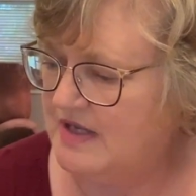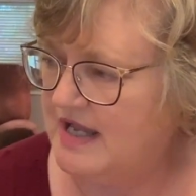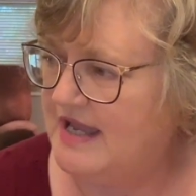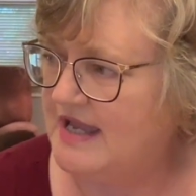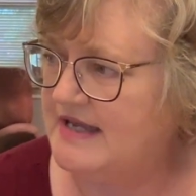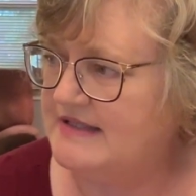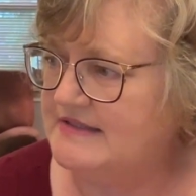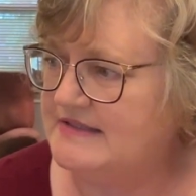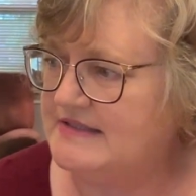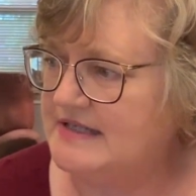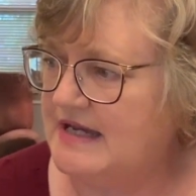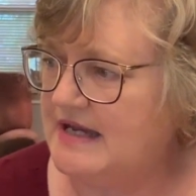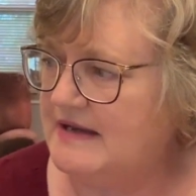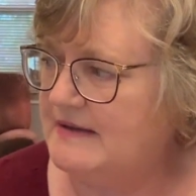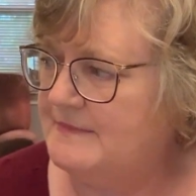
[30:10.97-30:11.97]
And
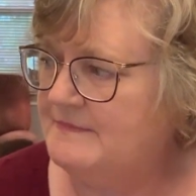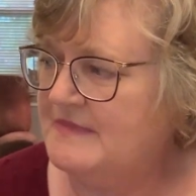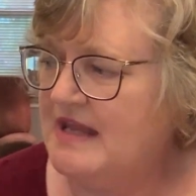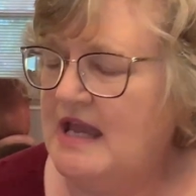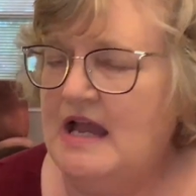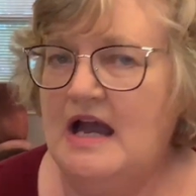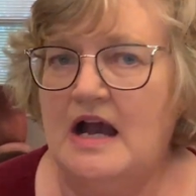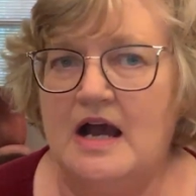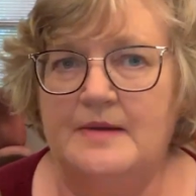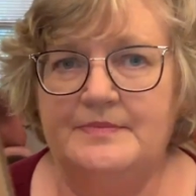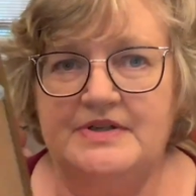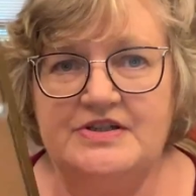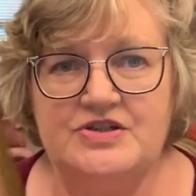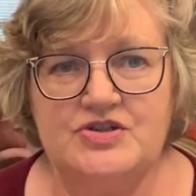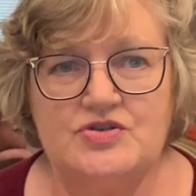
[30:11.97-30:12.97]
I'm
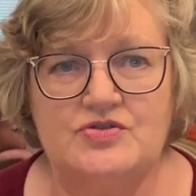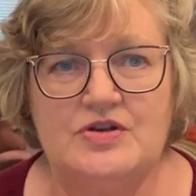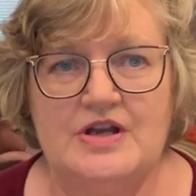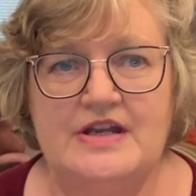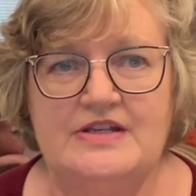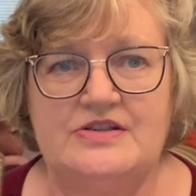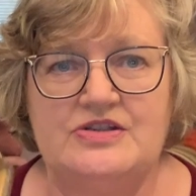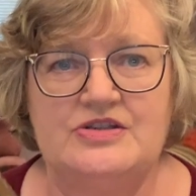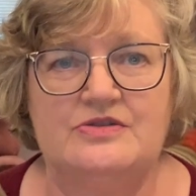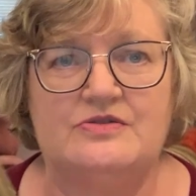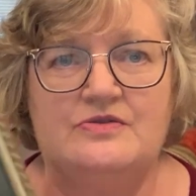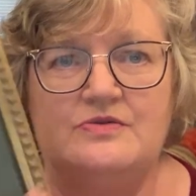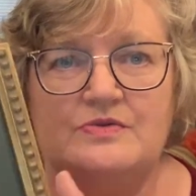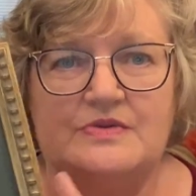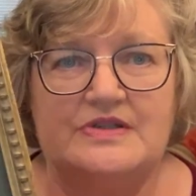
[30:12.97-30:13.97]
going to try
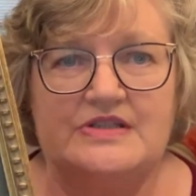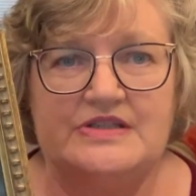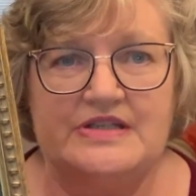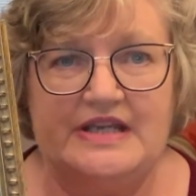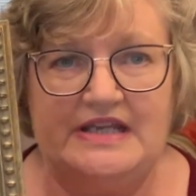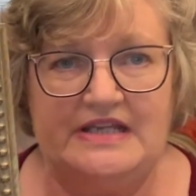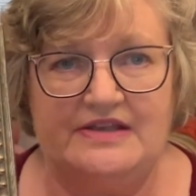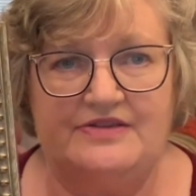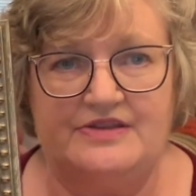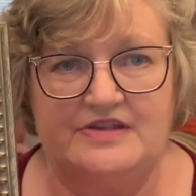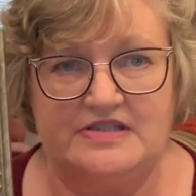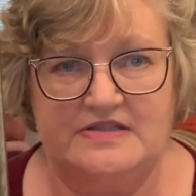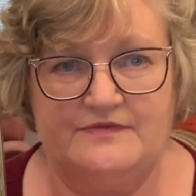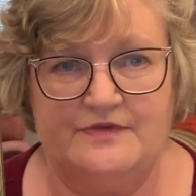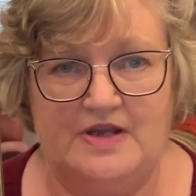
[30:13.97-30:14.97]
to take
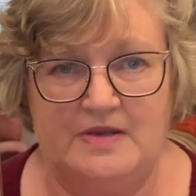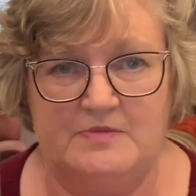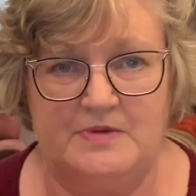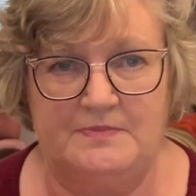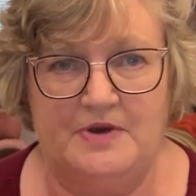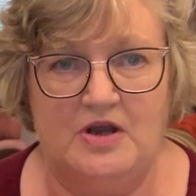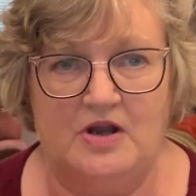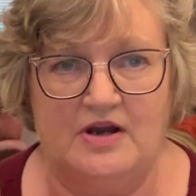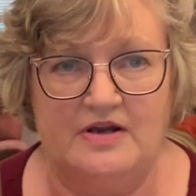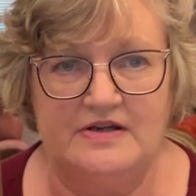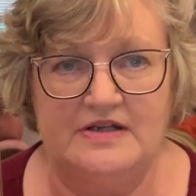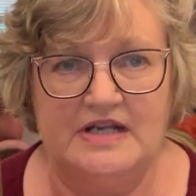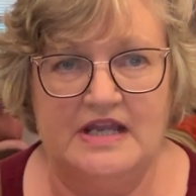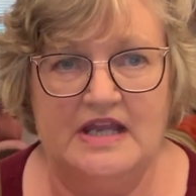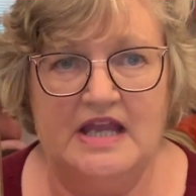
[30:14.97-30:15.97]
this frame apart